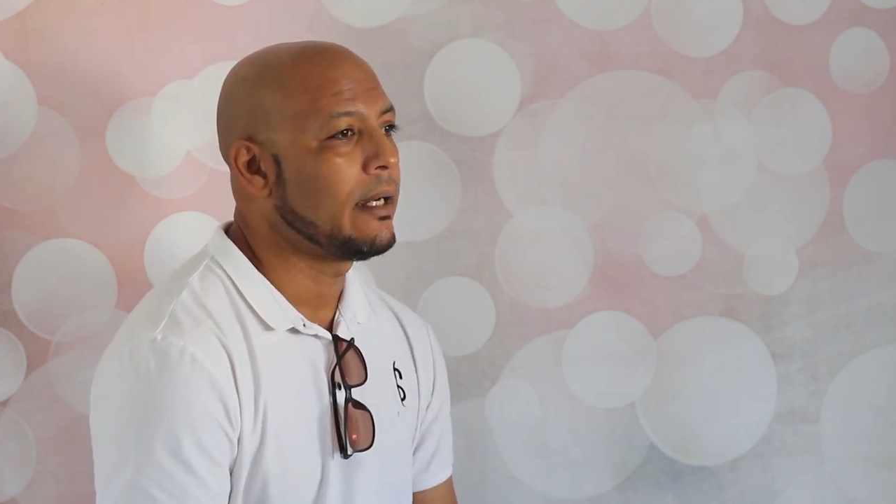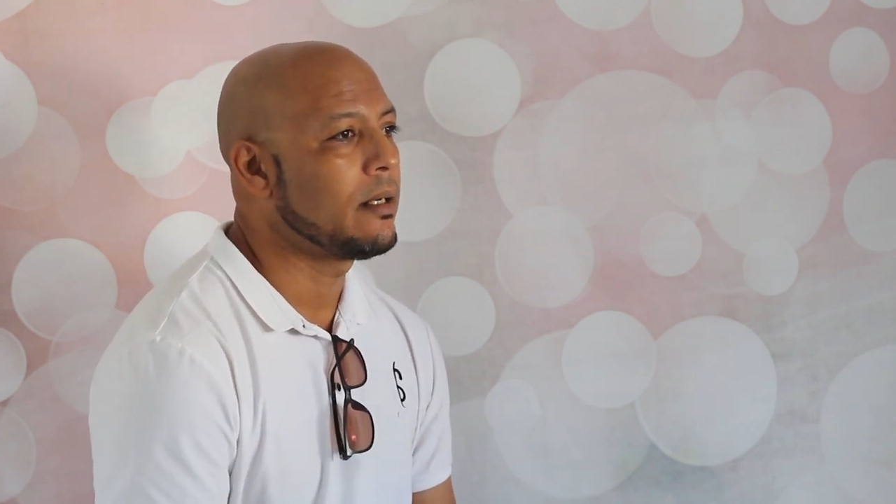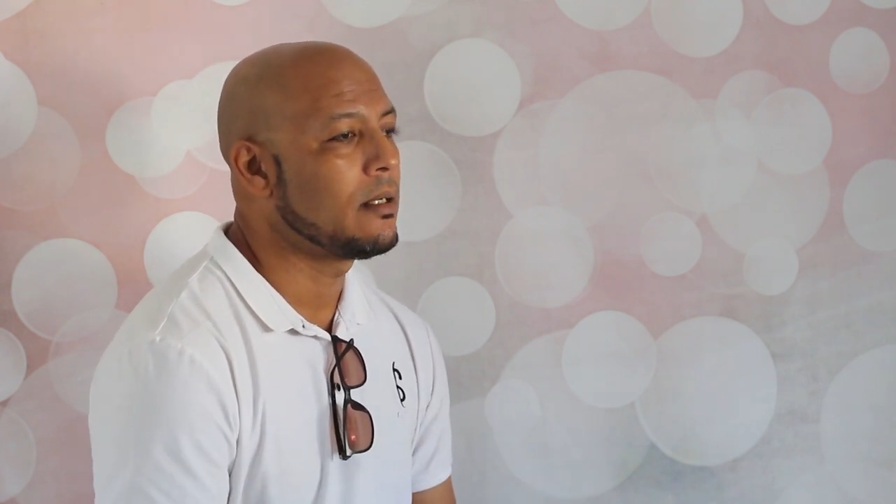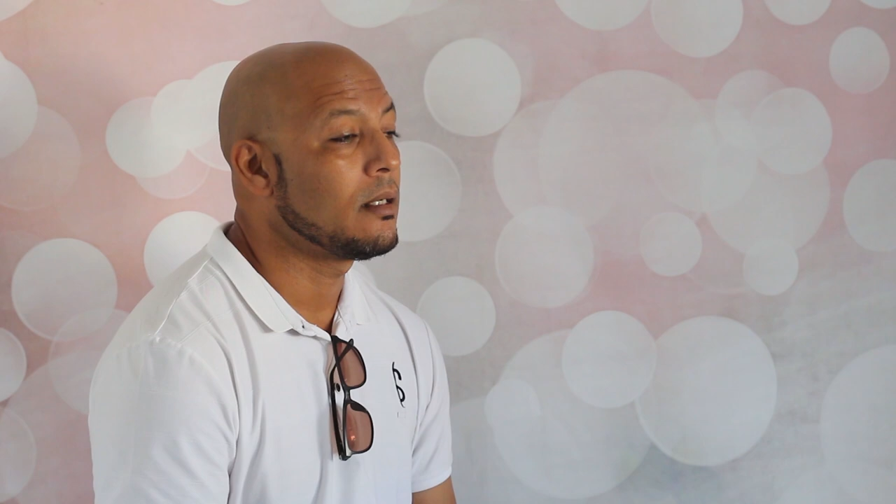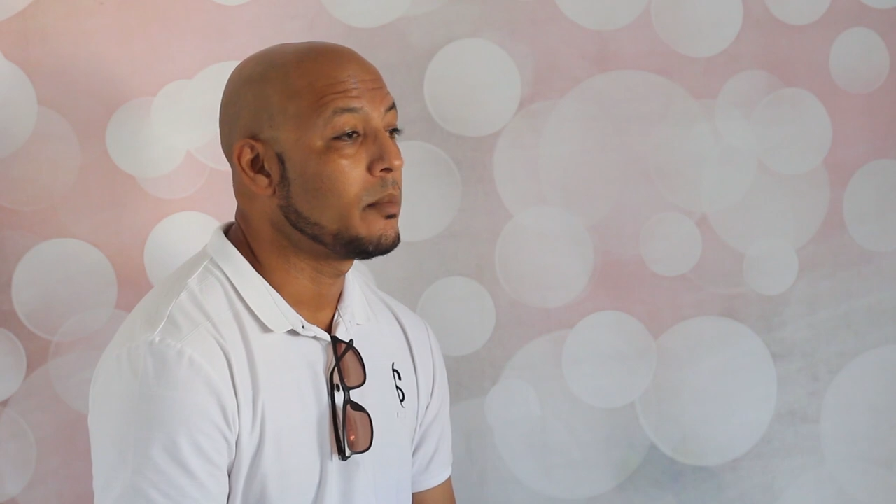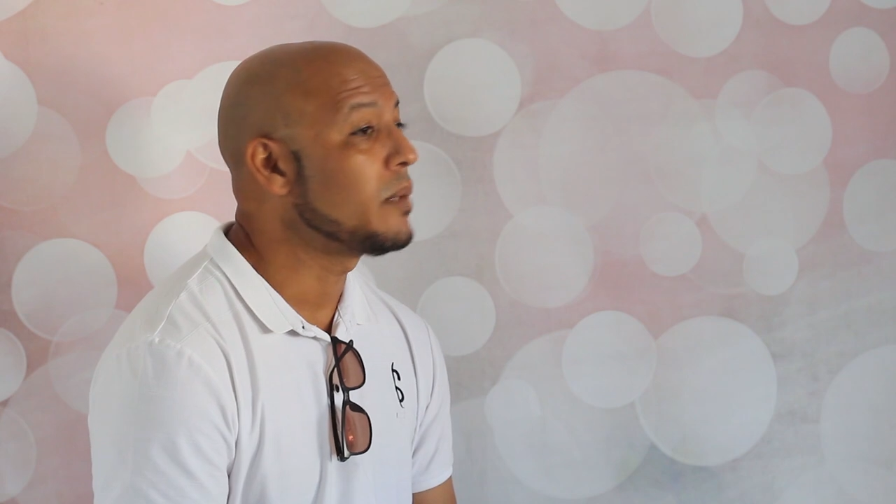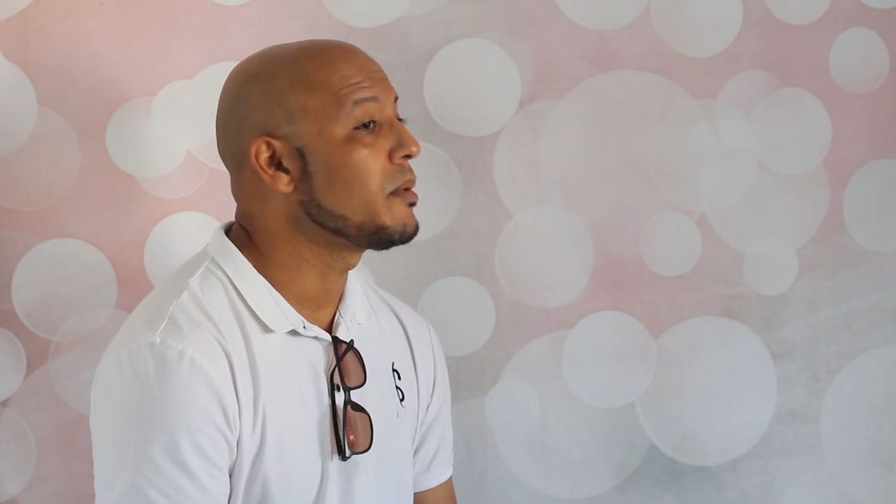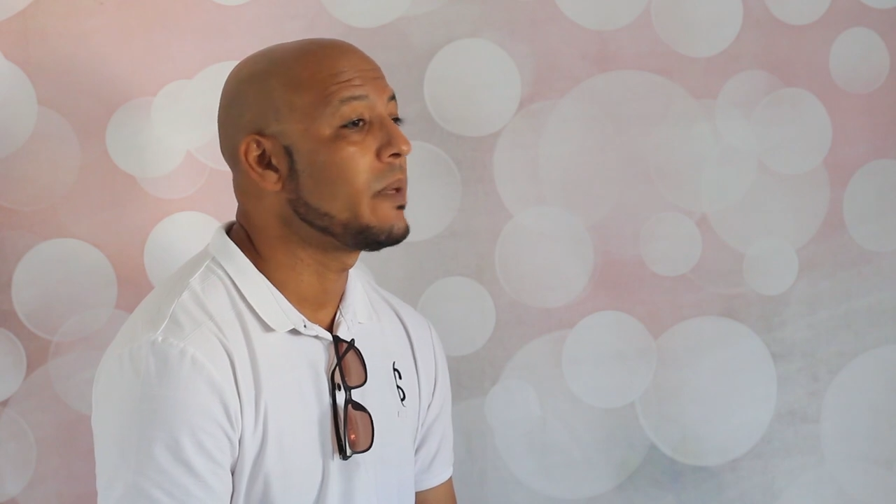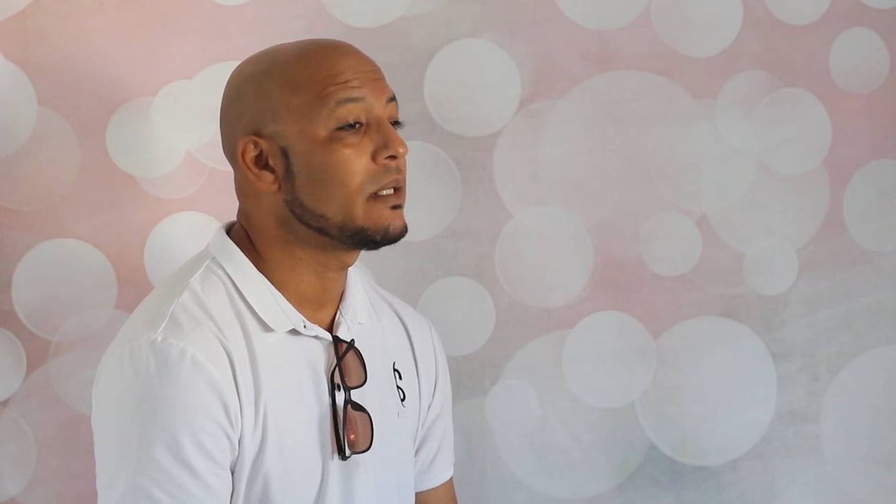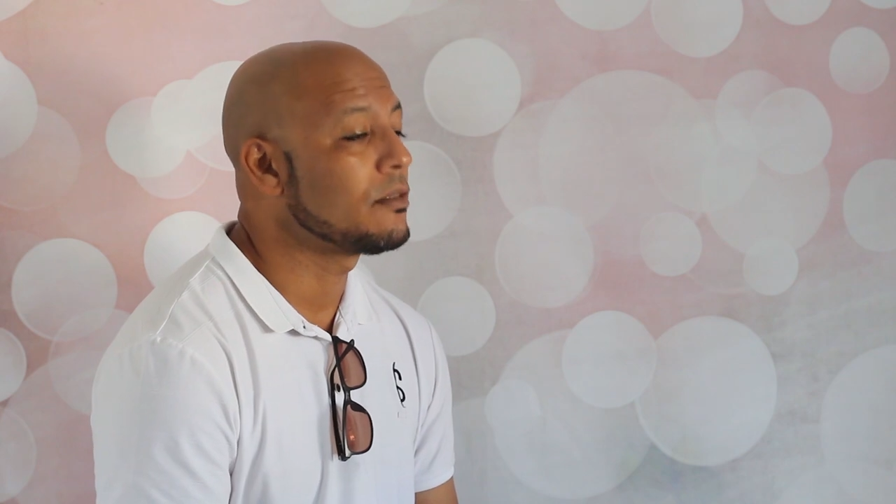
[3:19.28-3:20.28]
and uh,
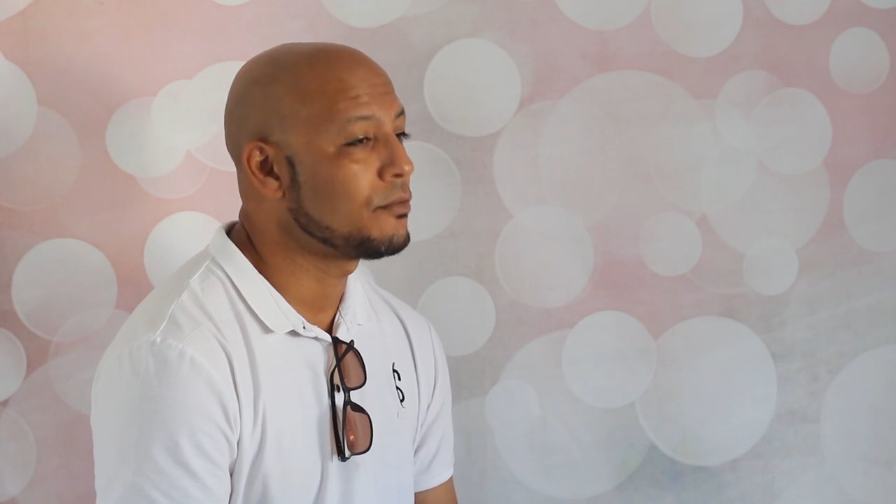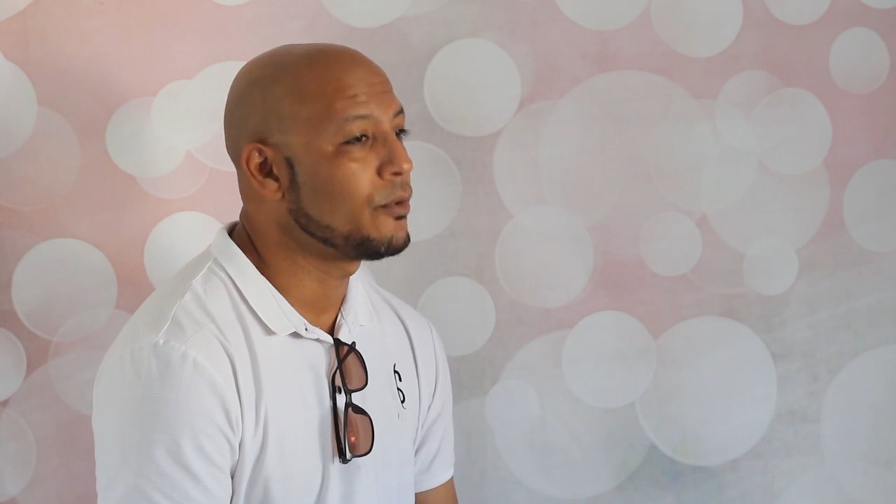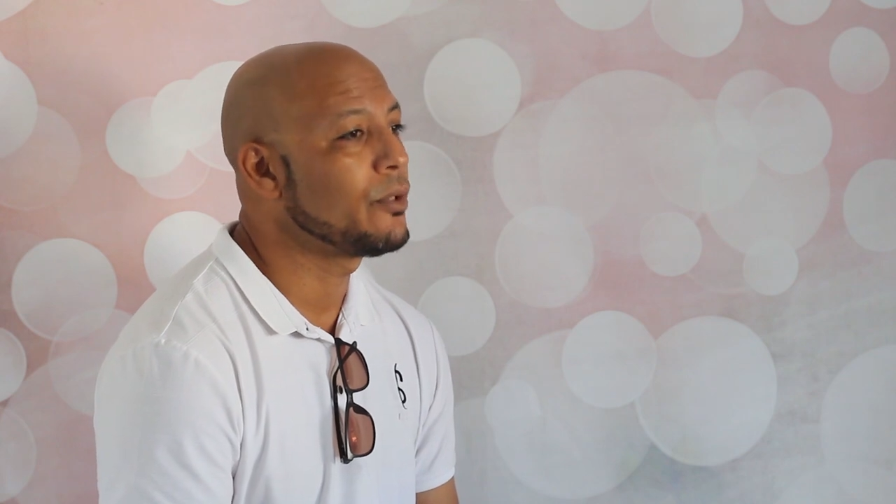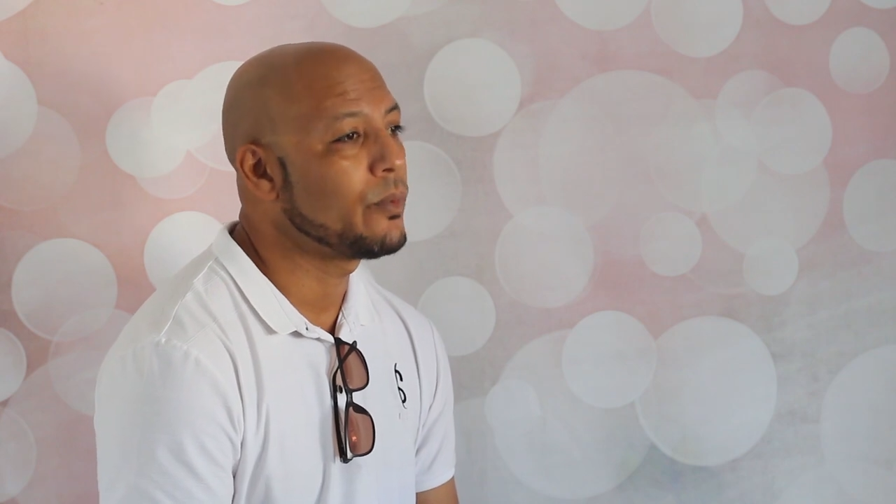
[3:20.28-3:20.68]
maybe better for